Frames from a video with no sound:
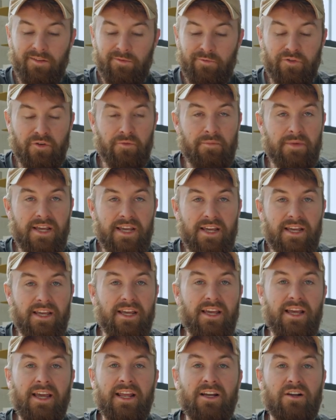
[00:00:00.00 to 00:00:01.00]
For
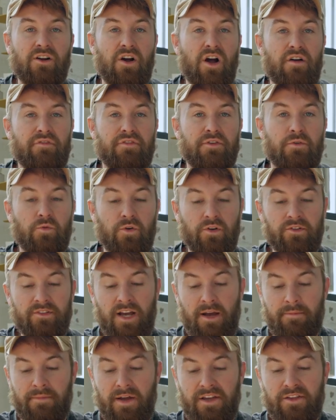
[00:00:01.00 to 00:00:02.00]
me, in a coffee world,
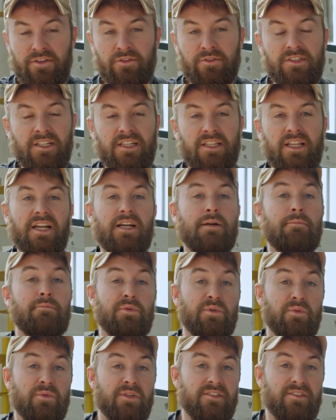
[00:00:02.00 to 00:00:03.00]
I'm not using like a
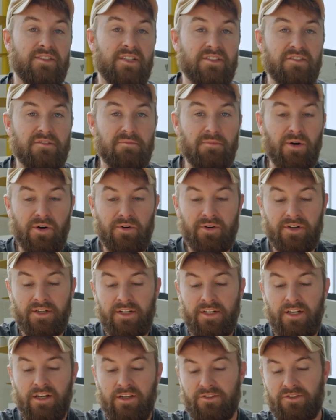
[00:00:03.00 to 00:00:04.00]
brew assist mode,
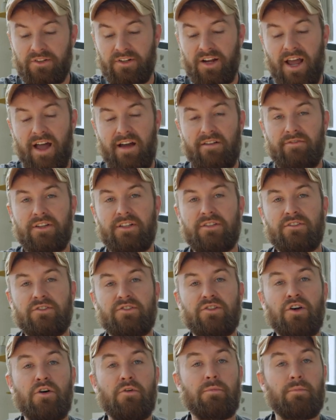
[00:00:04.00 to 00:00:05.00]
so to have it
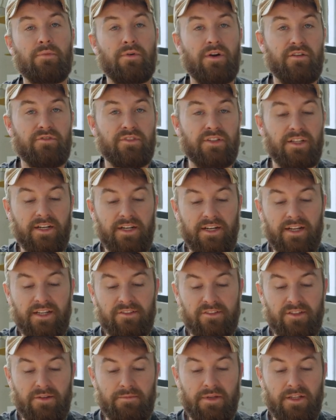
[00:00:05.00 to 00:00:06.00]
so prevalent
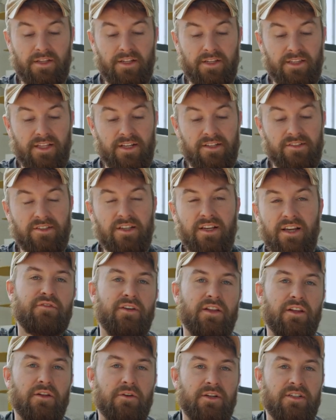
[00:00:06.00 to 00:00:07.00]
in something like this,
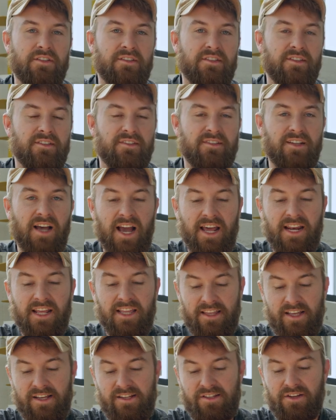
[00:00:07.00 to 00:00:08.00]
Fellow is
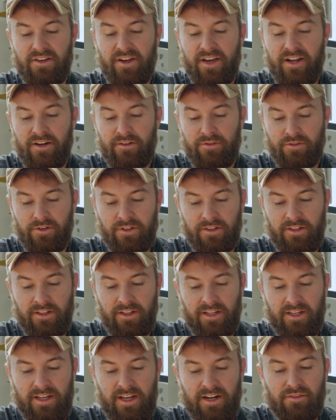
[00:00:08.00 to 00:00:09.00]
designing this to
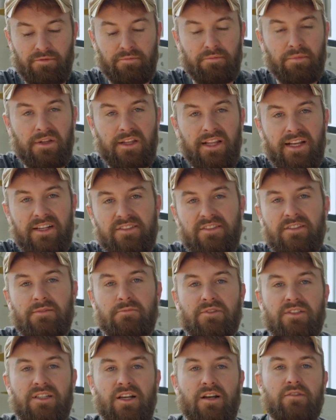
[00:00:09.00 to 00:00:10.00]
inadvertently kind of place
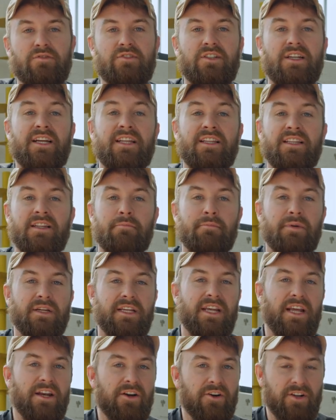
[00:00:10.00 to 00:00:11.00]
themselves in the
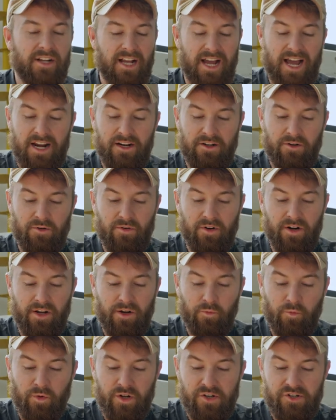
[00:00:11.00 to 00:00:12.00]
beginner category,
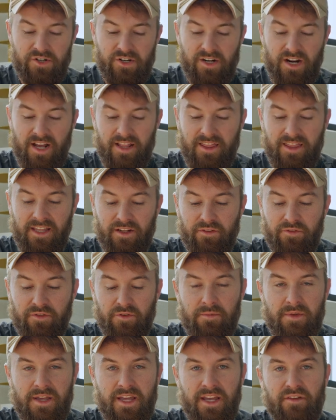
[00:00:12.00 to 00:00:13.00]
which I think for
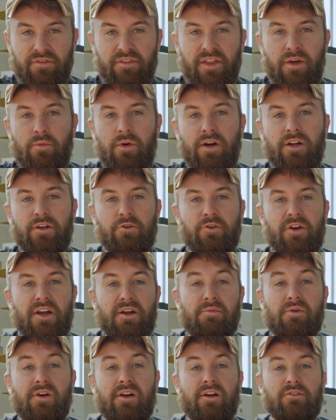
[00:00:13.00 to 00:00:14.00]
me, if they want to
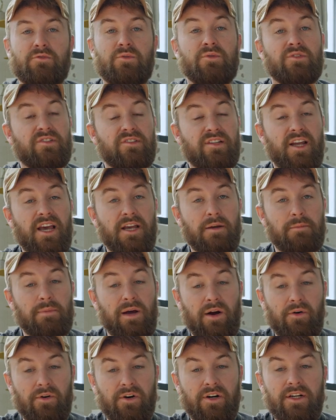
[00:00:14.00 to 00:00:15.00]
create products with staying
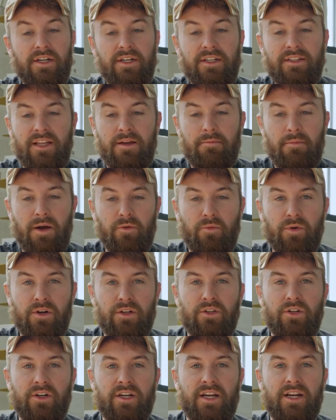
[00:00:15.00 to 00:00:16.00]
power, they might want
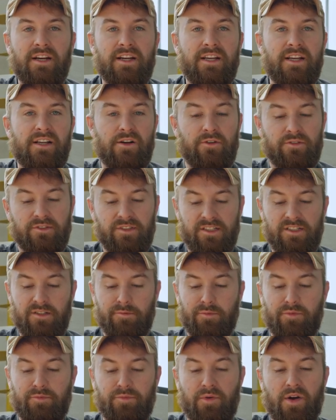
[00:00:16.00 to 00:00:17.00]
to look at an
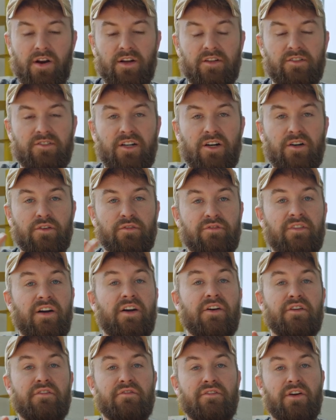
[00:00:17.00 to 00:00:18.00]
ecosystem of products that are
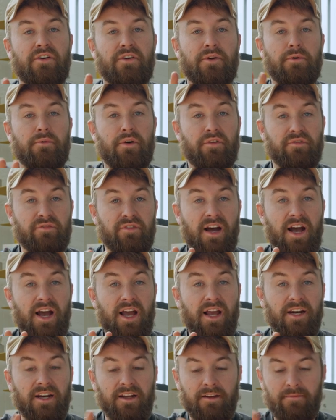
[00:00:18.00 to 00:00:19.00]
very, very
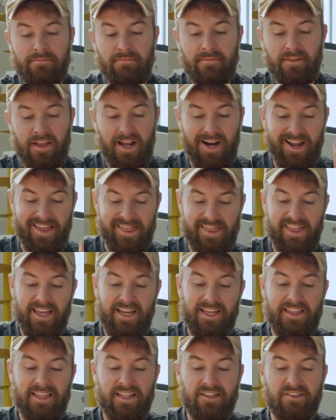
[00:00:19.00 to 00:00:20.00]
refined. And I
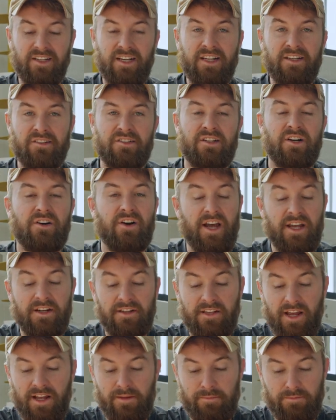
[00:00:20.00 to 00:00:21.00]
think this is their
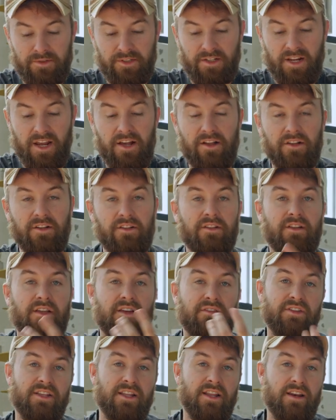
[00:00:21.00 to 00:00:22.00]
endgame scale,
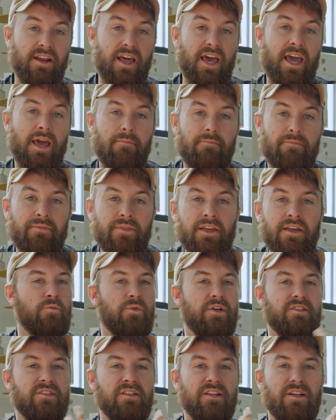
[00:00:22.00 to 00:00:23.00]
given the name.
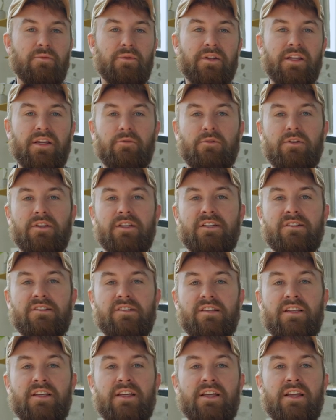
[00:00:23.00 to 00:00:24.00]
Recently, when they
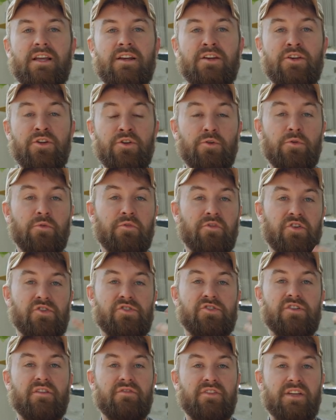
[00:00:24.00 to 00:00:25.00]
released the new
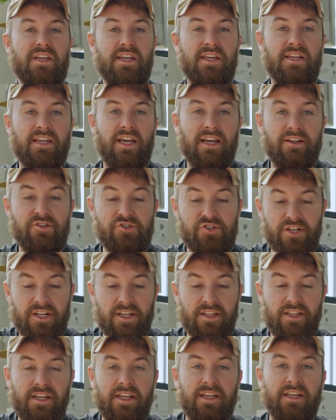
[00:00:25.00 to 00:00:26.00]
version of the
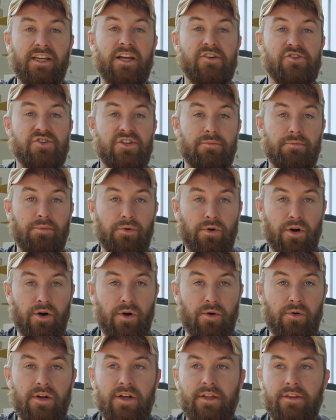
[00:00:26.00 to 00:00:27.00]
EKG
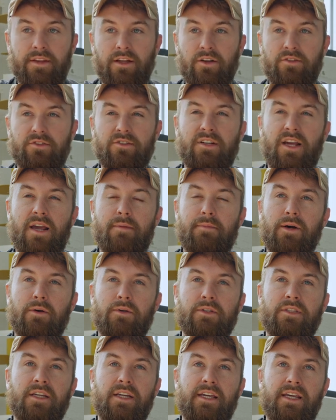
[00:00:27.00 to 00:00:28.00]
Pro, they also came out
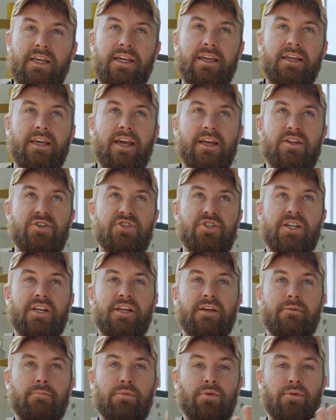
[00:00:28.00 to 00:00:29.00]
with the
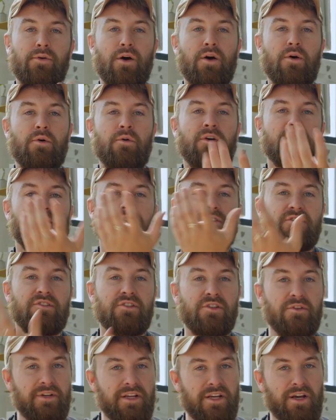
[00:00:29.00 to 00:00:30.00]
EKG Pro
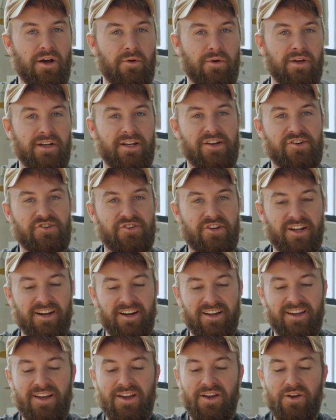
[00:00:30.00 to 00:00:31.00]
Studio
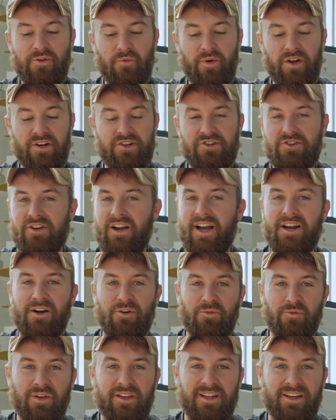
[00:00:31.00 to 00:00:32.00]
Edition, which I
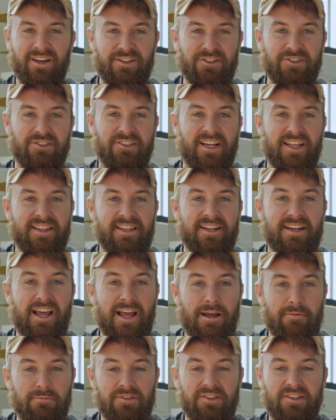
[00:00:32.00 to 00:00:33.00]
don't really understand the
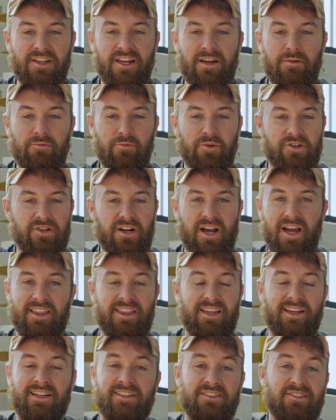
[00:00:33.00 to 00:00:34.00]
name scheme, which I
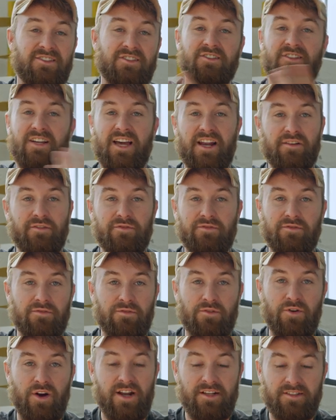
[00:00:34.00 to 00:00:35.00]
think it's just kind of
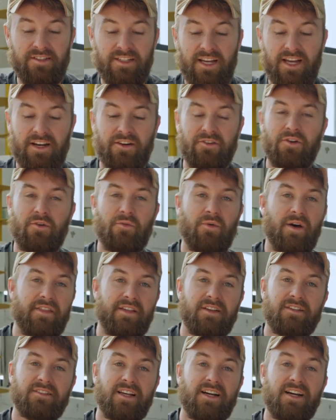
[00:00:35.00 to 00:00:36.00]
crazy. I don't know why
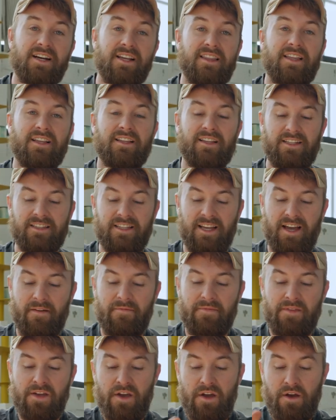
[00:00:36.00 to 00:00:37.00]
they said anything like
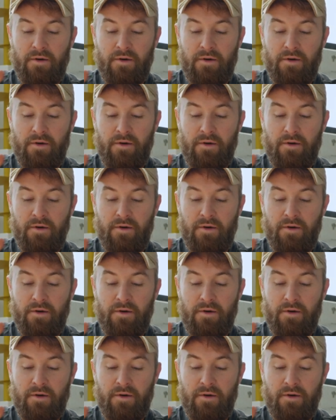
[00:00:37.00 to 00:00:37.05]
that.